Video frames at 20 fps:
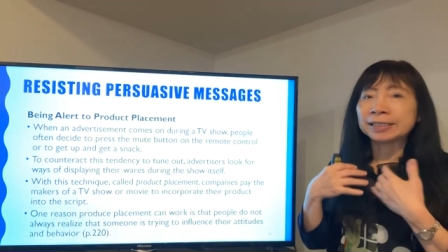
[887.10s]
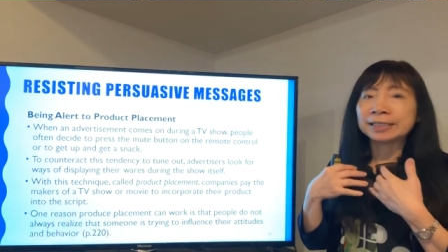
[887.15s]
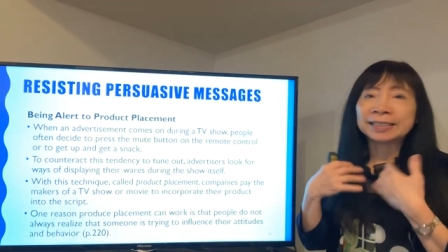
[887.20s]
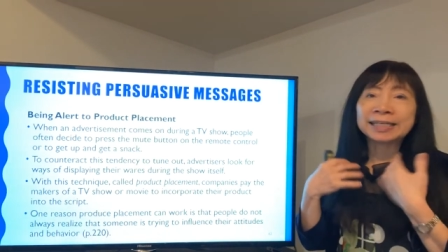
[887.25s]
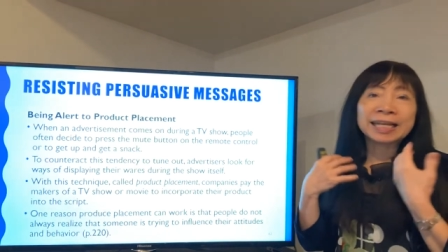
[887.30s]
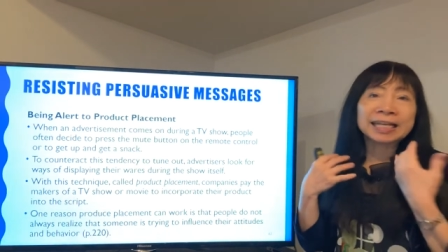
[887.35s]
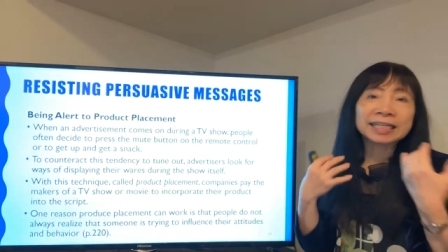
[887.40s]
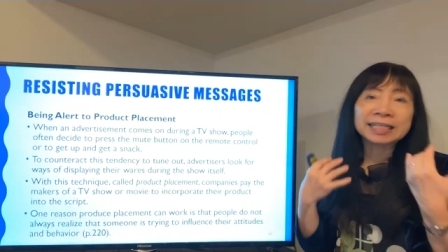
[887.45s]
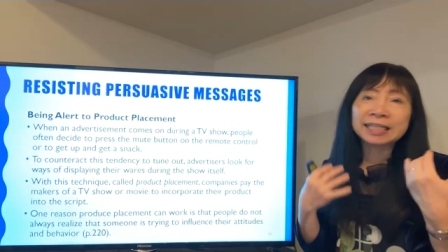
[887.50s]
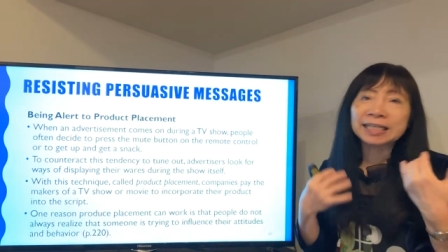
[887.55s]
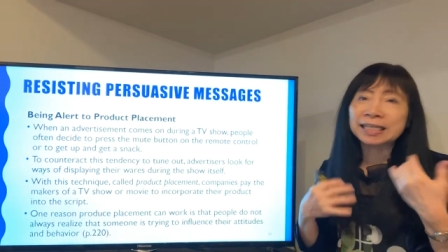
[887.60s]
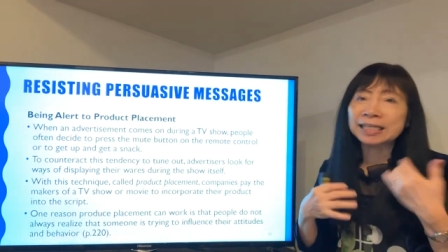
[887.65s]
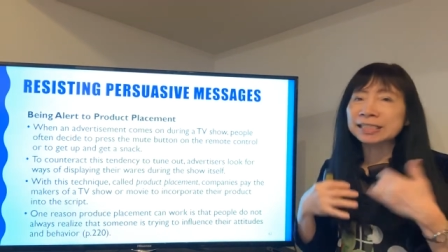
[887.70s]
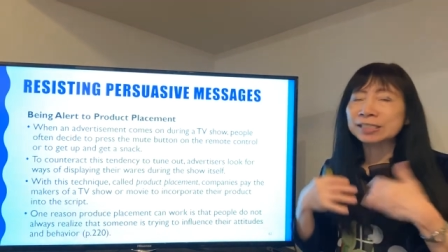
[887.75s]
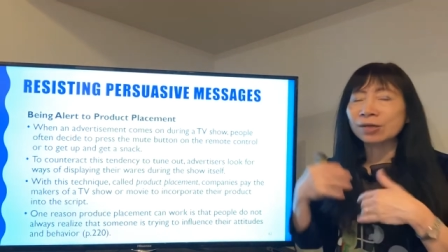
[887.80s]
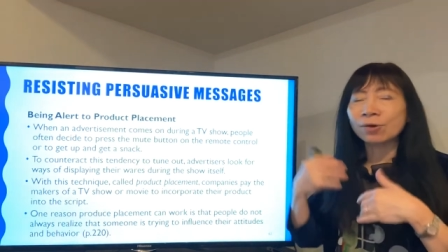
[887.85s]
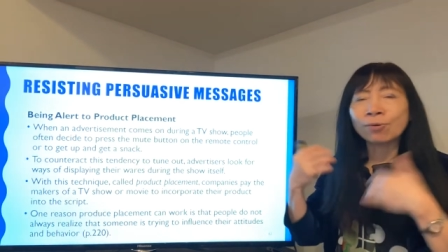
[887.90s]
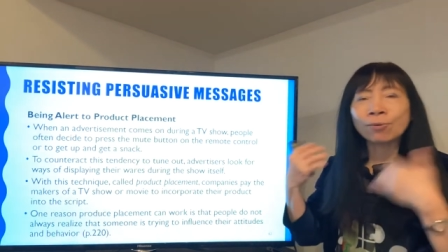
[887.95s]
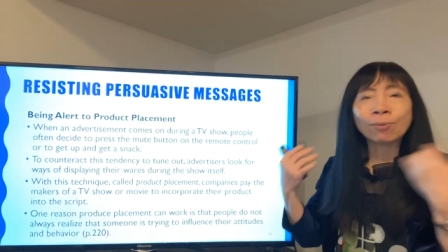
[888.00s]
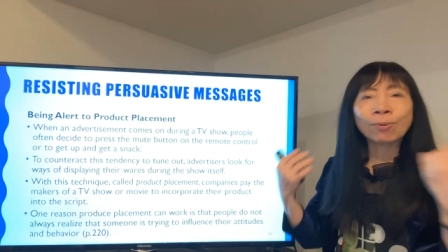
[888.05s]
necklace
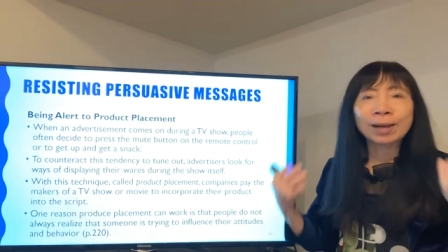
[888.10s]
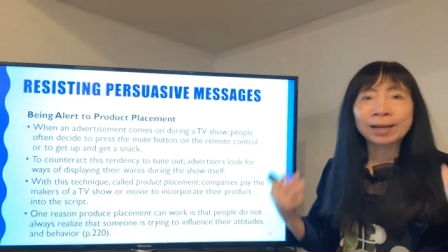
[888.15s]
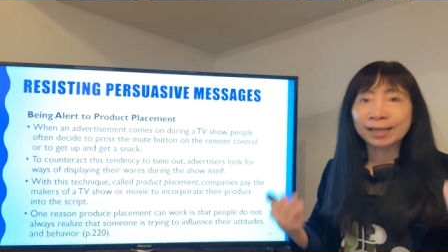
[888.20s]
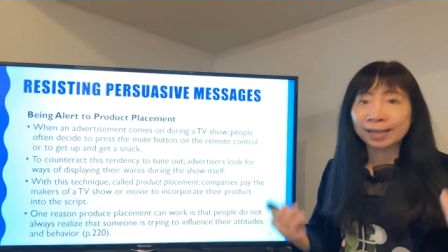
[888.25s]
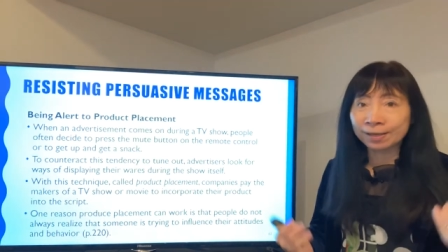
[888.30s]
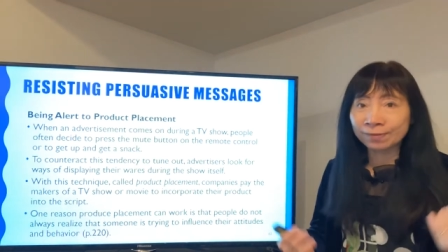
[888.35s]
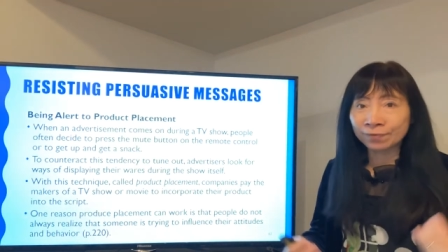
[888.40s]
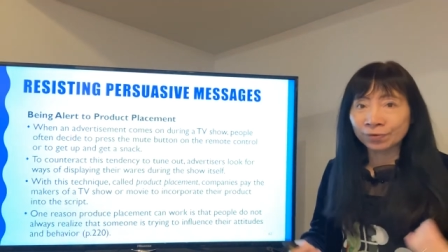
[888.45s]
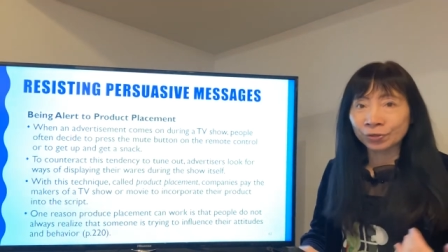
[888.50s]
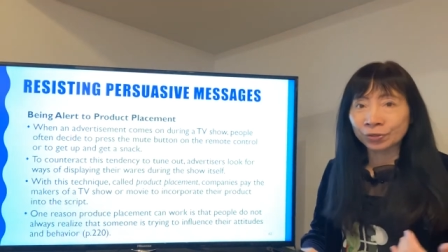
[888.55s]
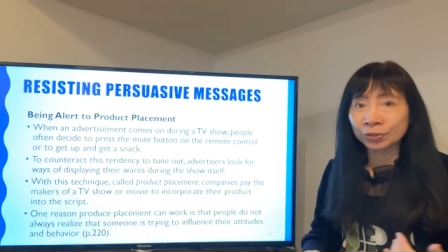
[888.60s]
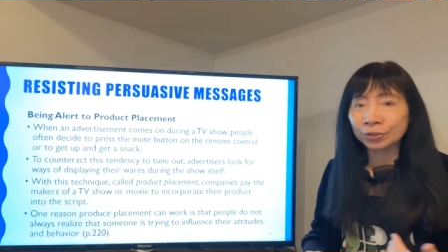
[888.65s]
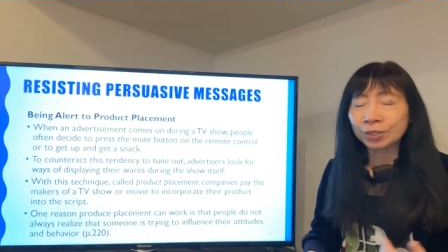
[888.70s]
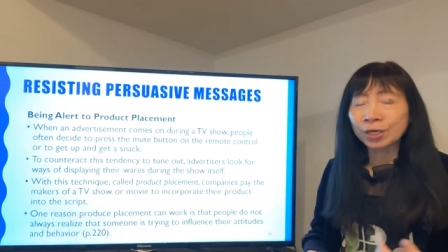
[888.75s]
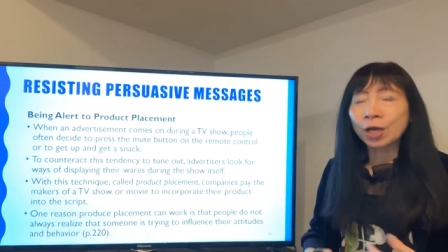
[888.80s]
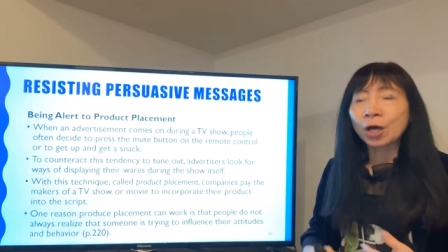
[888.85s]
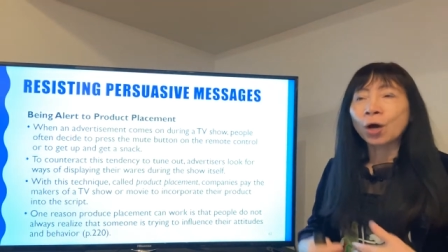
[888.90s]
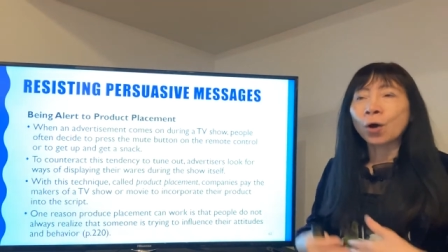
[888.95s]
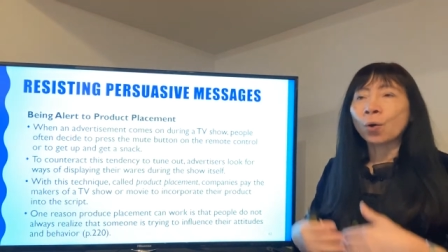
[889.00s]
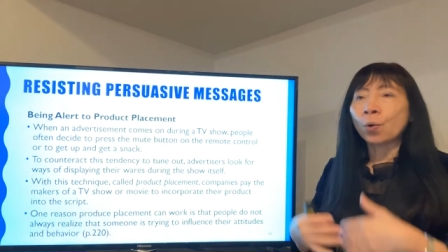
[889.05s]
or whatever,
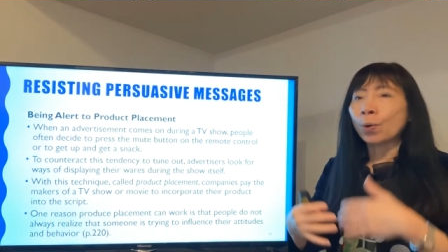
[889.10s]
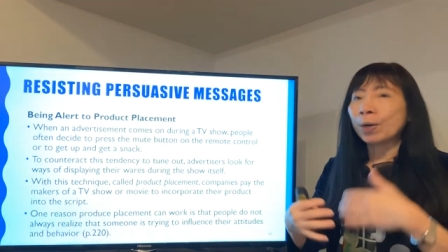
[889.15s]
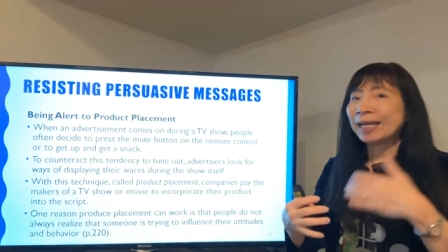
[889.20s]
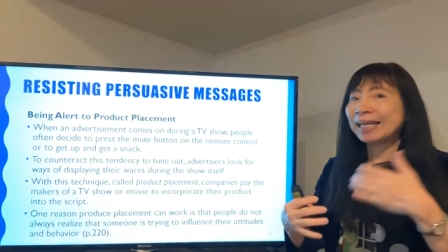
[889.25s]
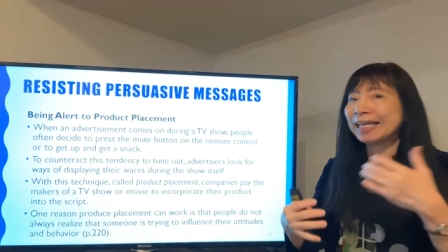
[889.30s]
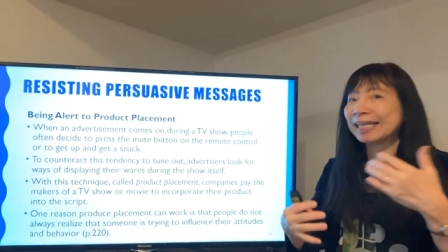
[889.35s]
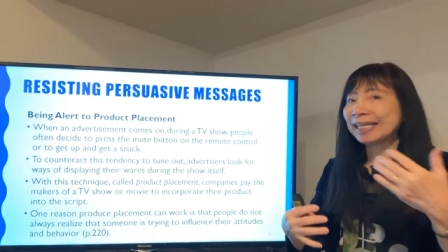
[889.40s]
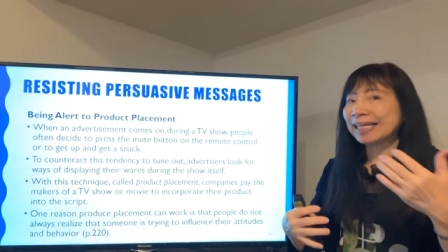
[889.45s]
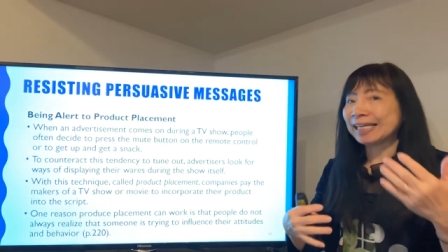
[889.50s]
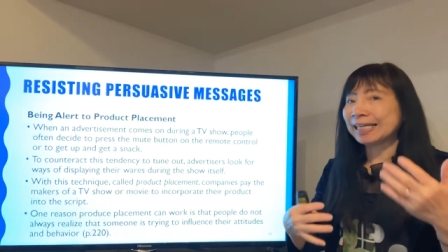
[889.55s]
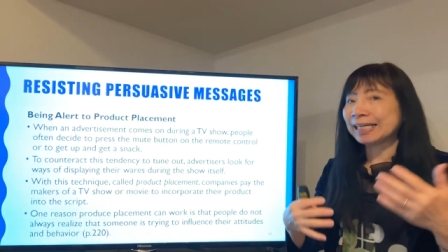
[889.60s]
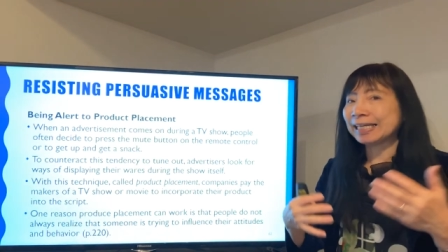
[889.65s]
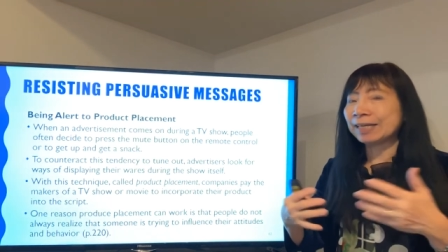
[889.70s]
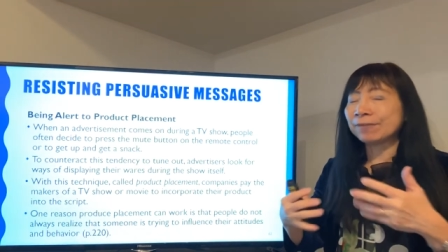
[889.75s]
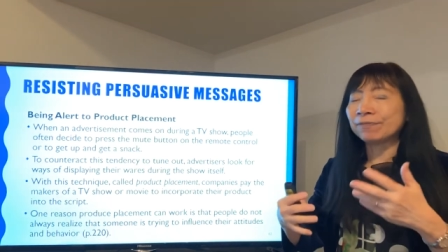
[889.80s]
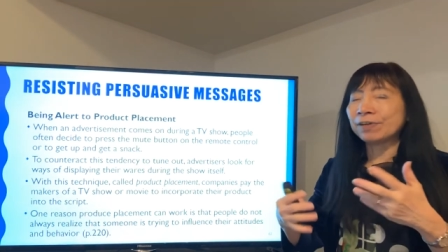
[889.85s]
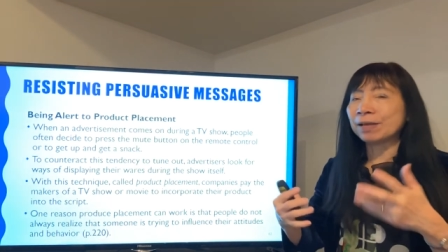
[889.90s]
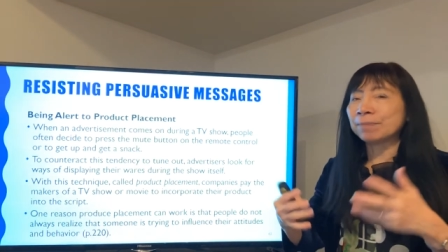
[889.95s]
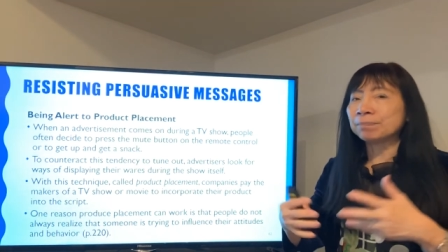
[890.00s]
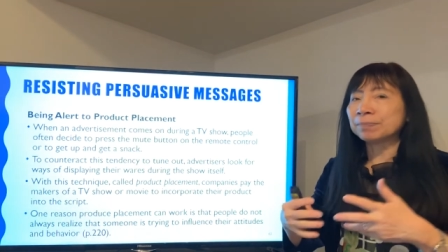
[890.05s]
or they
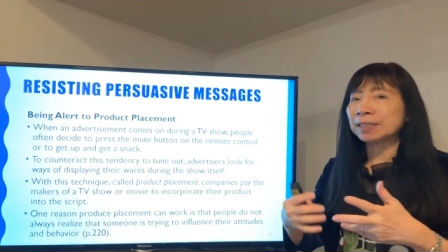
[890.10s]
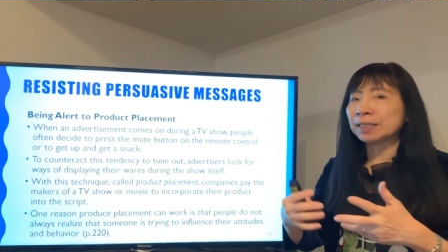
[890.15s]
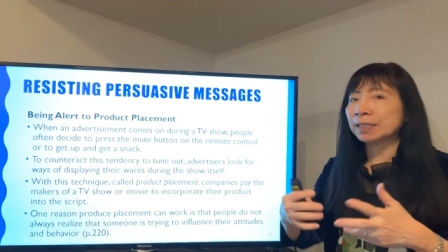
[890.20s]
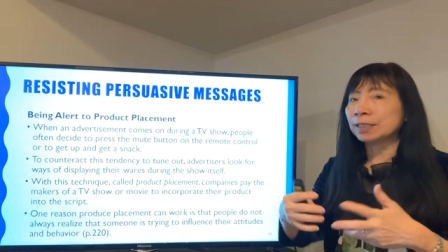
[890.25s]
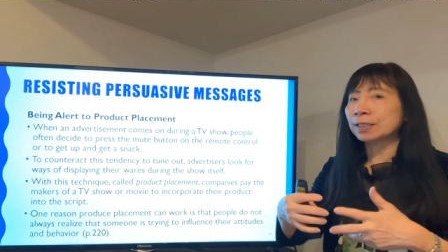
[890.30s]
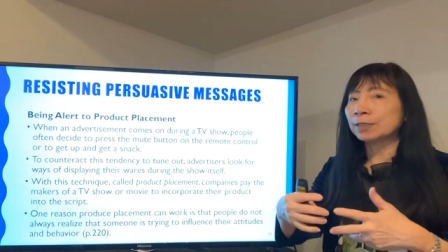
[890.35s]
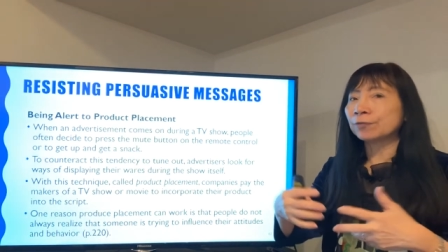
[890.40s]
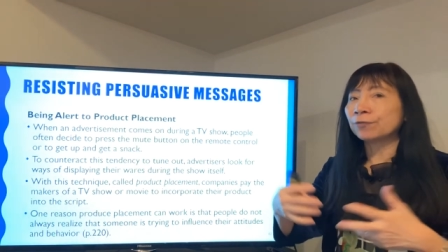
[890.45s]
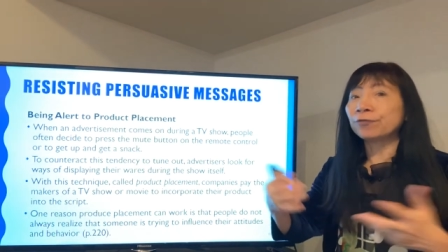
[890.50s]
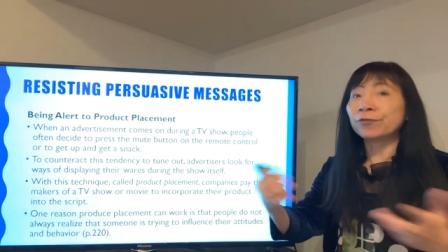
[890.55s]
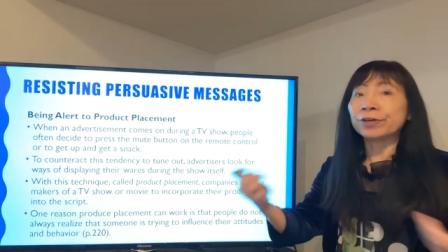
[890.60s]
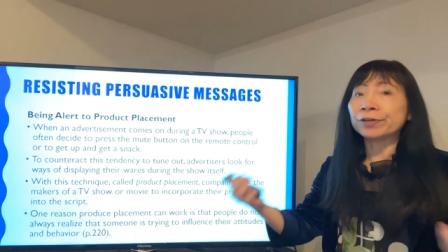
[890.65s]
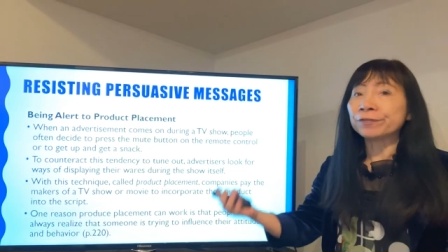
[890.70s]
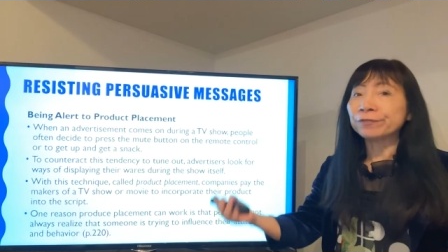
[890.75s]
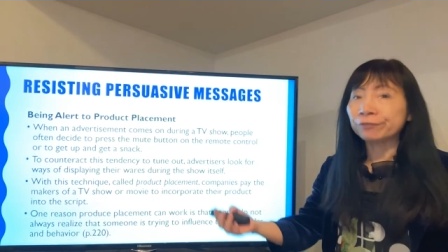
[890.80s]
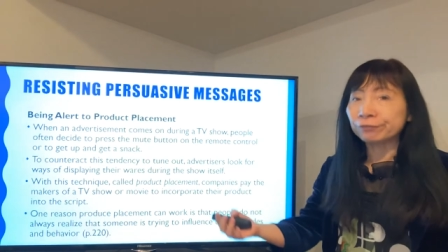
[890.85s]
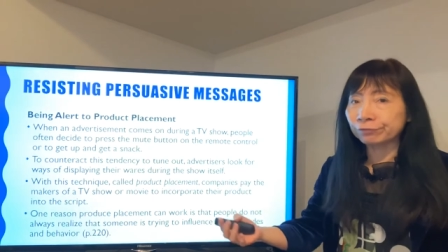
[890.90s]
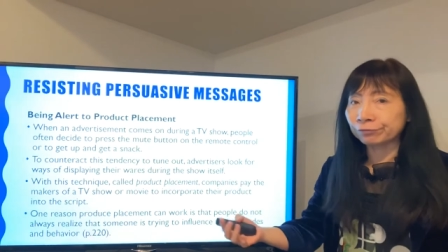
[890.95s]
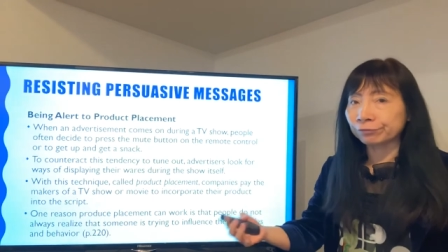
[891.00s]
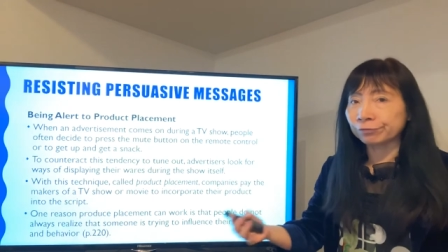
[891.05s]
give them the free
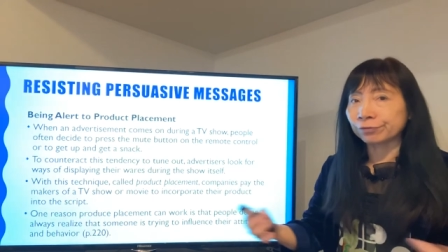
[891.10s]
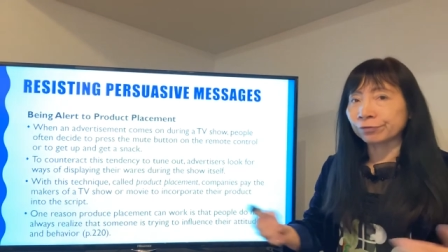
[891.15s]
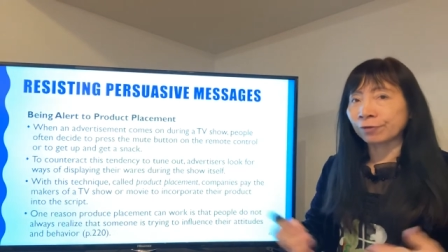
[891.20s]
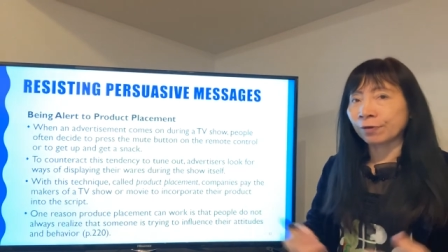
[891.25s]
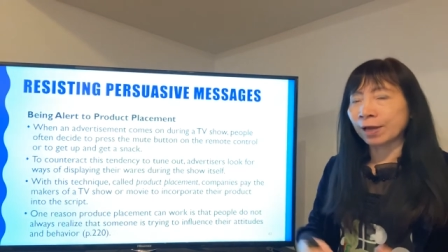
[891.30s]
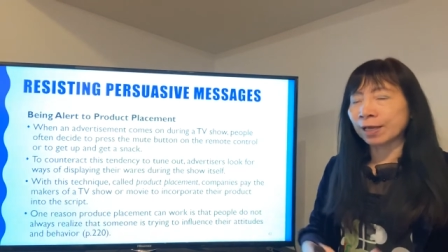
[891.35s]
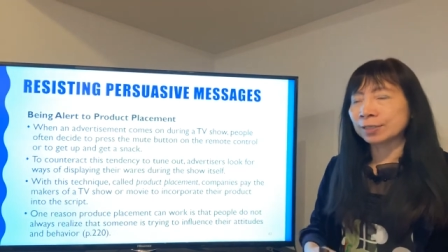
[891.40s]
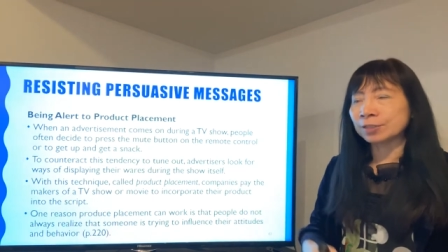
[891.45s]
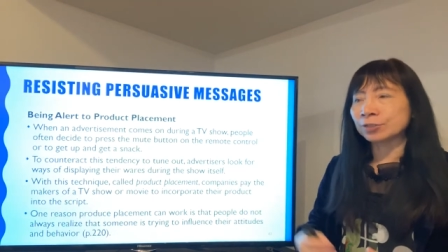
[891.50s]
food, right?